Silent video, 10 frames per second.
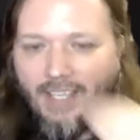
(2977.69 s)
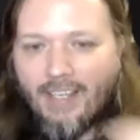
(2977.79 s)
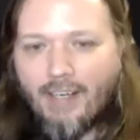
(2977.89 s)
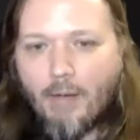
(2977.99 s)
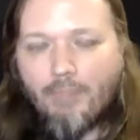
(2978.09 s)

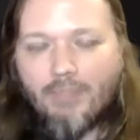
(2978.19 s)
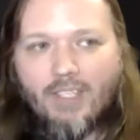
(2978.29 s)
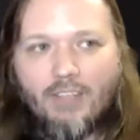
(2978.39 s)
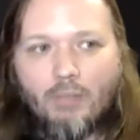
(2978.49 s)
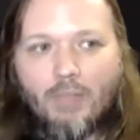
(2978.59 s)

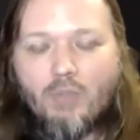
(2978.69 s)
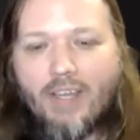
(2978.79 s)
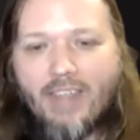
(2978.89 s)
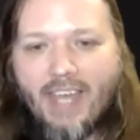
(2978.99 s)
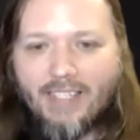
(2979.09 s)
And the reason
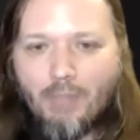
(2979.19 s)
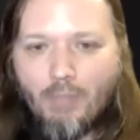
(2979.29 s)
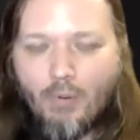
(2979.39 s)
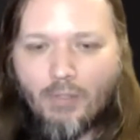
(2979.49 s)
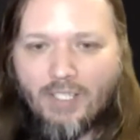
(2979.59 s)
why that's
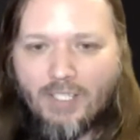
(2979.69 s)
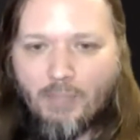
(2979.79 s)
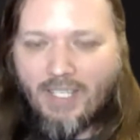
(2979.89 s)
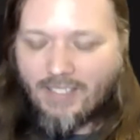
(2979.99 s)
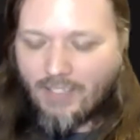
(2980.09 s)
important is
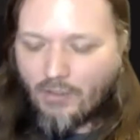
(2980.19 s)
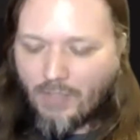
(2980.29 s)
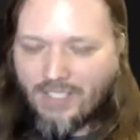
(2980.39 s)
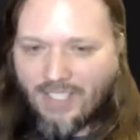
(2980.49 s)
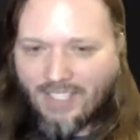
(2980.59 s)
because in
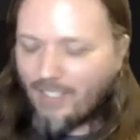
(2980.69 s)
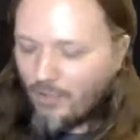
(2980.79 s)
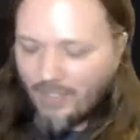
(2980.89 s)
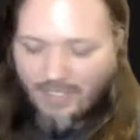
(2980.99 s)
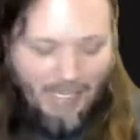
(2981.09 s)
360, you
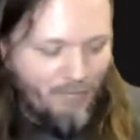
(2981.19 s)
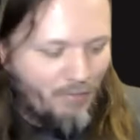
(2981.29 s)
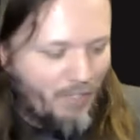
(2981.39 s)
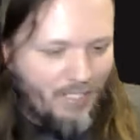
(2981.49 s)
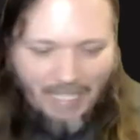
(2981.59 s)
can see
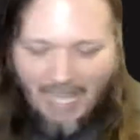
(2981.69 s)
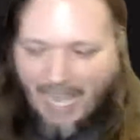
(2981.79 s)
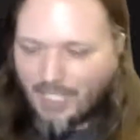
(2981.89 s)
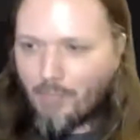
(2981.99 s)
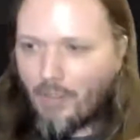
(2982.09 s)
every
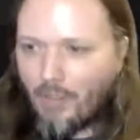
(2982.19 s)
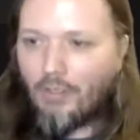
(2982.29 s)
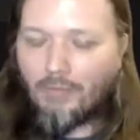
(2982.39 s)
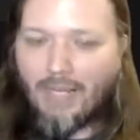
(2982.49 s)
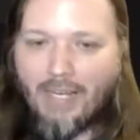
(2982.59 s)
clasp
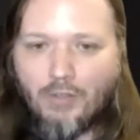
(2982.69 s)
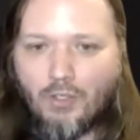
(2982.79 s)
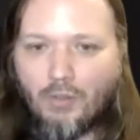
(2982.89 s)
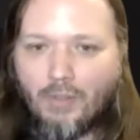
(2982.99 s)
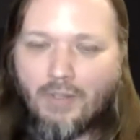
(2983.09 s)
all around
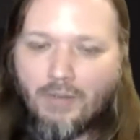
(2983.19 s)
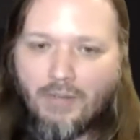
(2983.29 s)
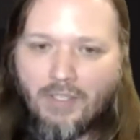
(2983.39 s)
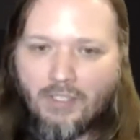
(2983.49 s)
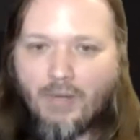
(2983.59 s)
you, and
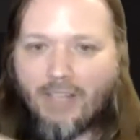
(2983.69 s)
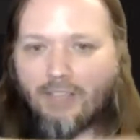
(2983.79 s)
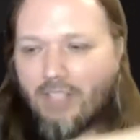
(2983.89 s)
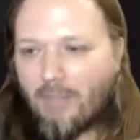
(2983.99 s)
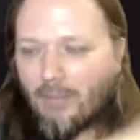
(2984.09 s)
the
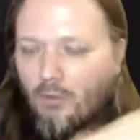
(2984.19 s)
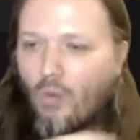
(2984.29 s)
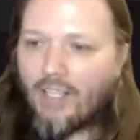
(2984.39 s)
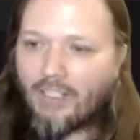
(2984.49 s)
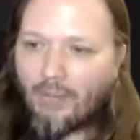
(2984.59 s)
instructor is able to
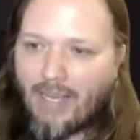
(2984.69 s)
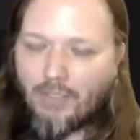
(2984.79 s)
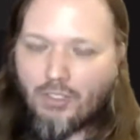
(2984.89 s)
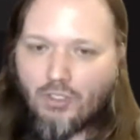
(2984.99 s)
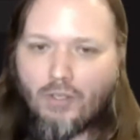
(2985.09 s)
walk
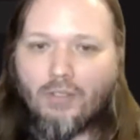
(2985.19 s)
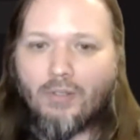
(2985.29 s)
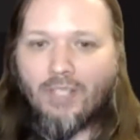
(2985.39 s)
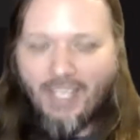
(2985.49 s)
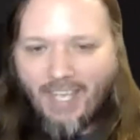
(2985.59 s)
around and show you